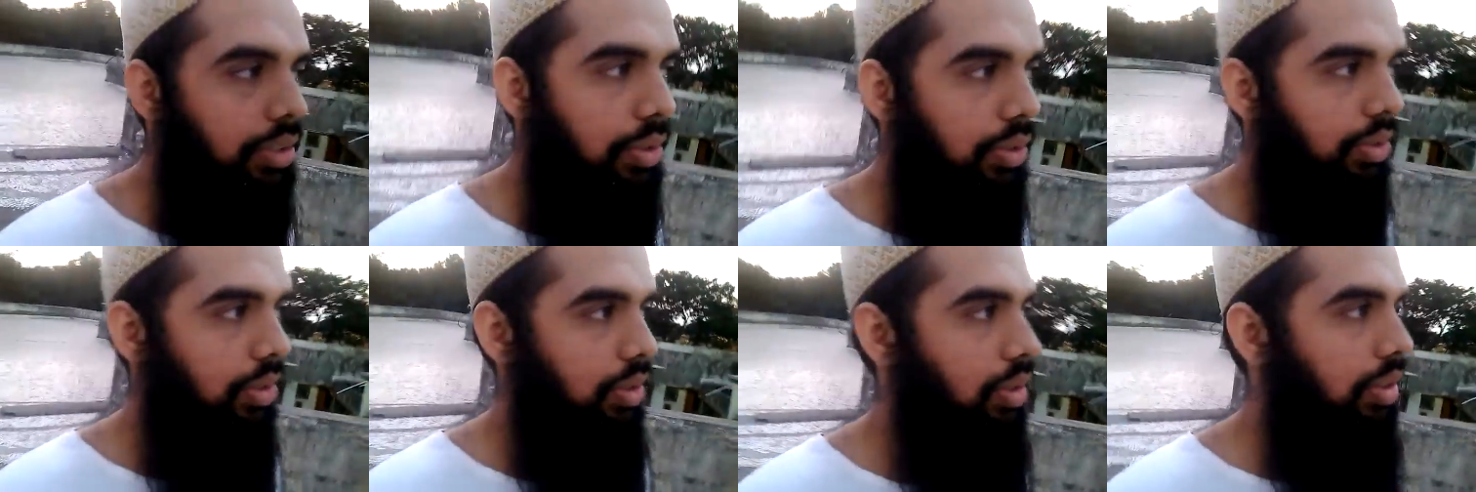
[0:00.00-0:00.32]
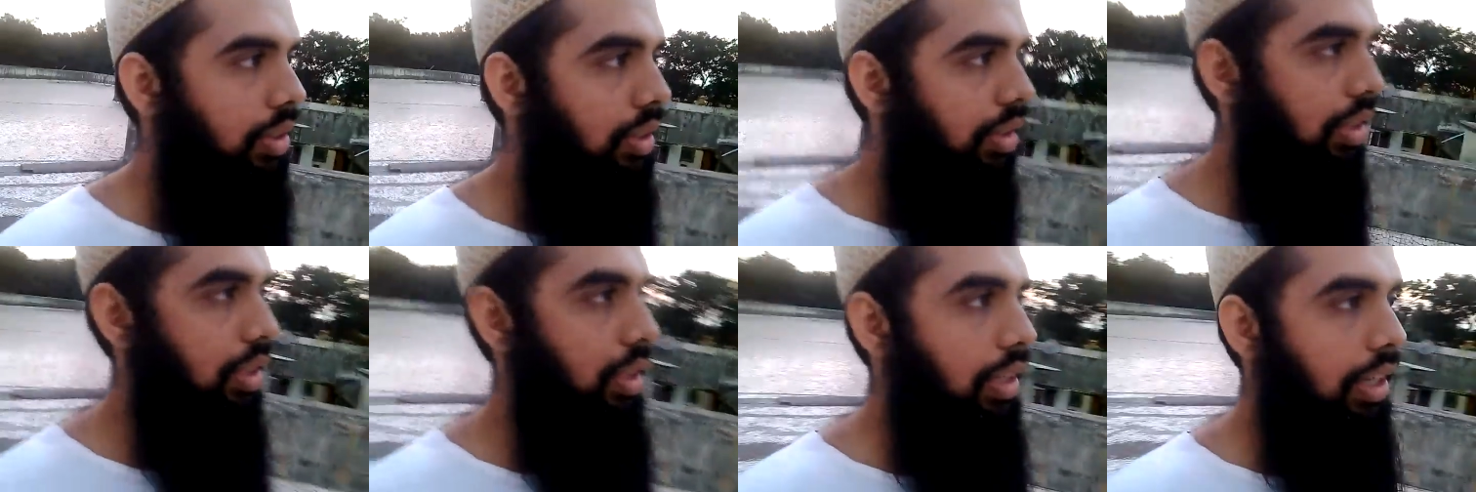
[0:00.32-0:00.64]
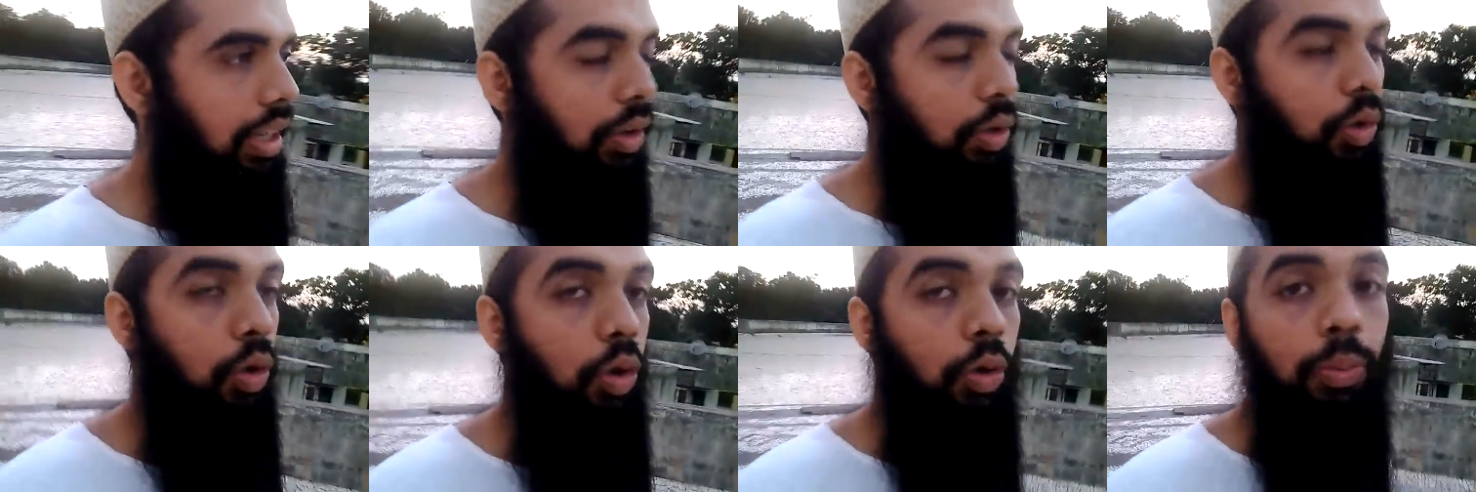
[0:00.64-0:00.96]
So, and
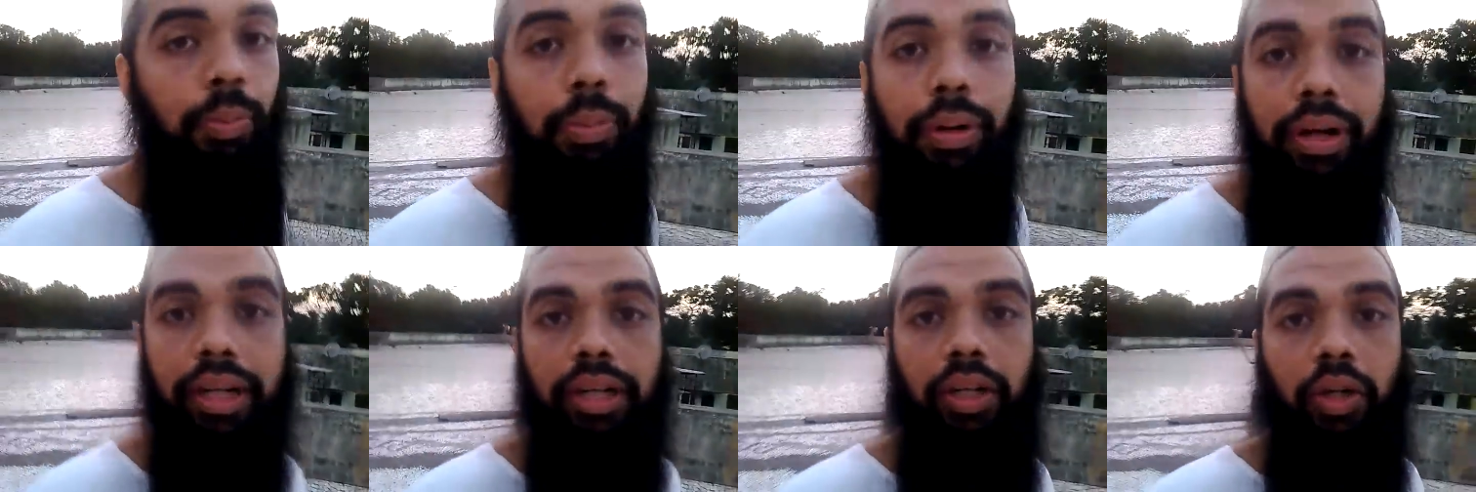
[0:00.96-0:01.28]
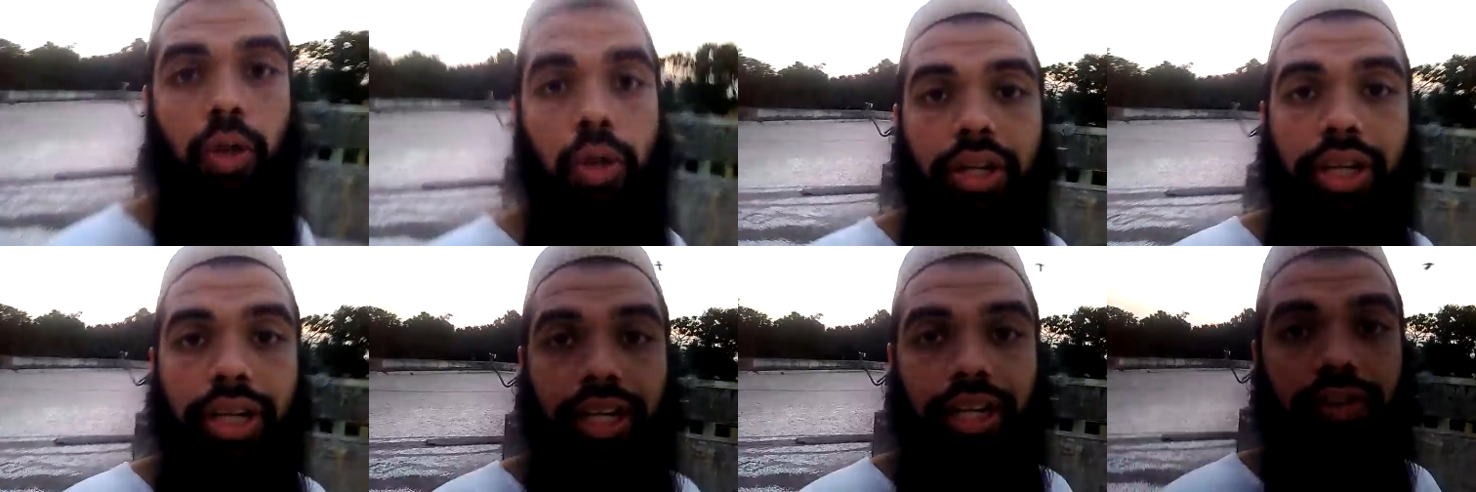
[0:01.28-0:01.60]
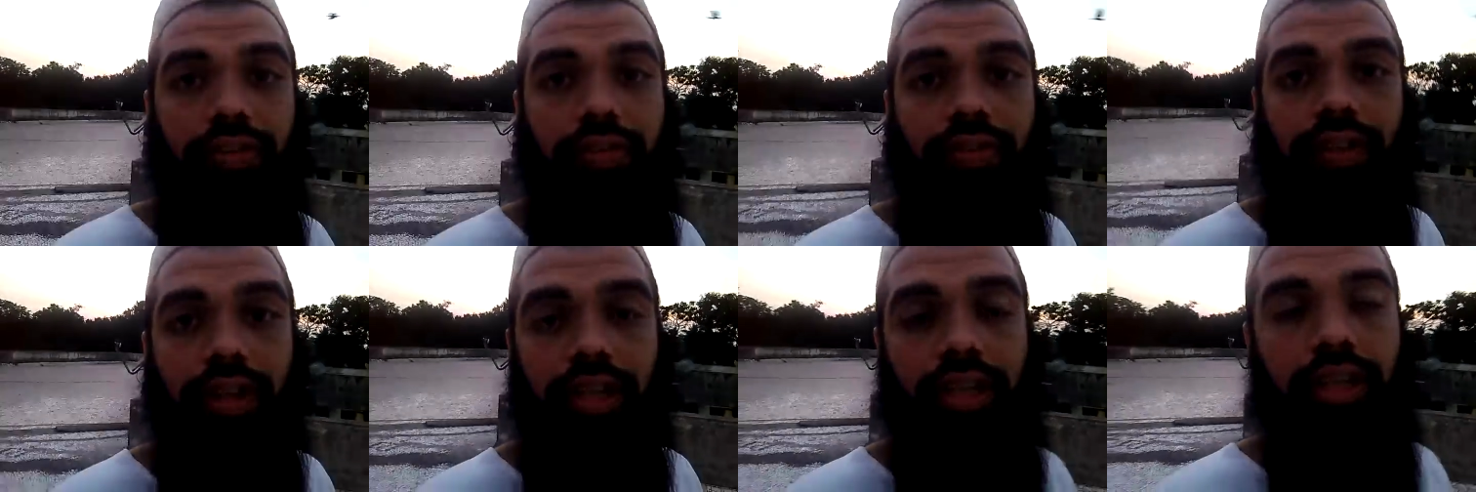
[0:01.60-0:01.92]
I hope by today
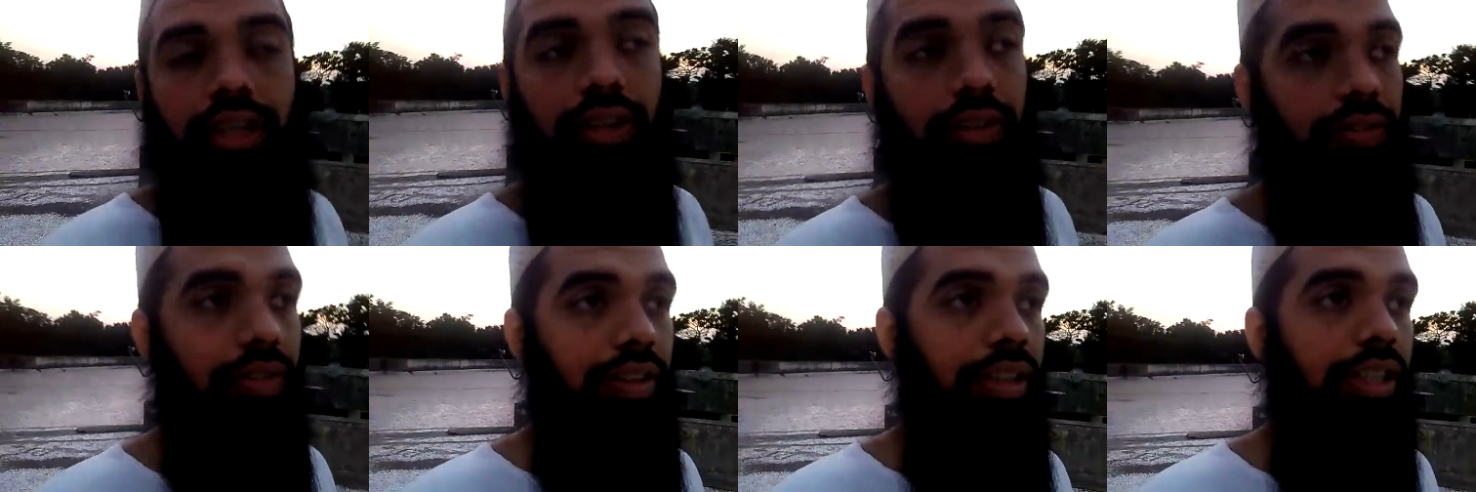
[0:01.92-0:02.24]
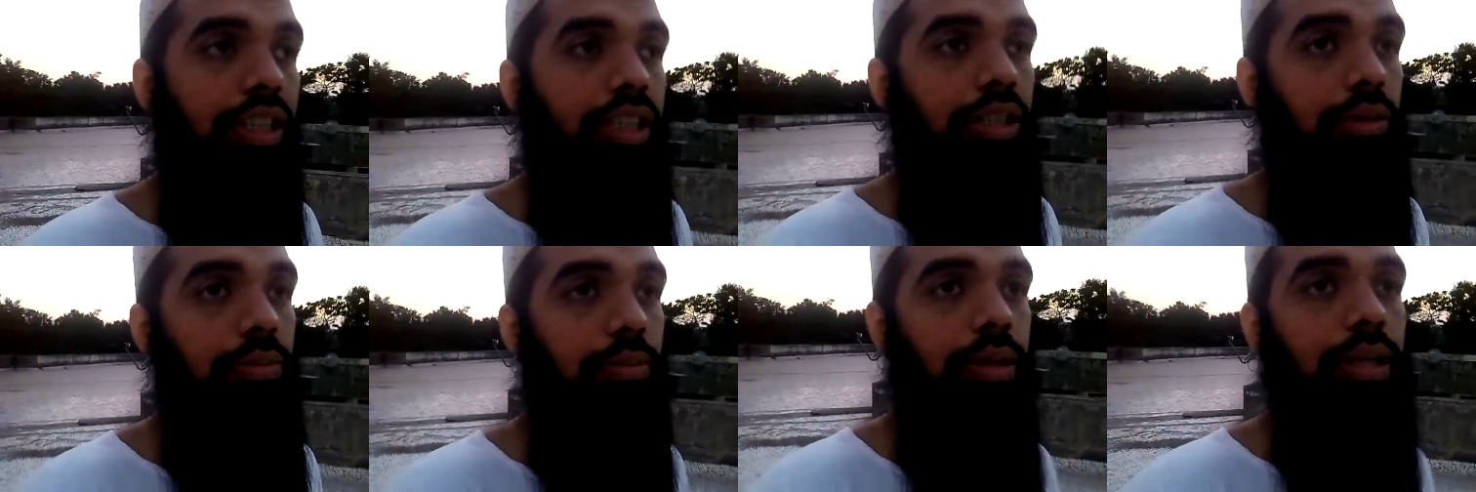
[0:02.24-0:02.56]
evening I finish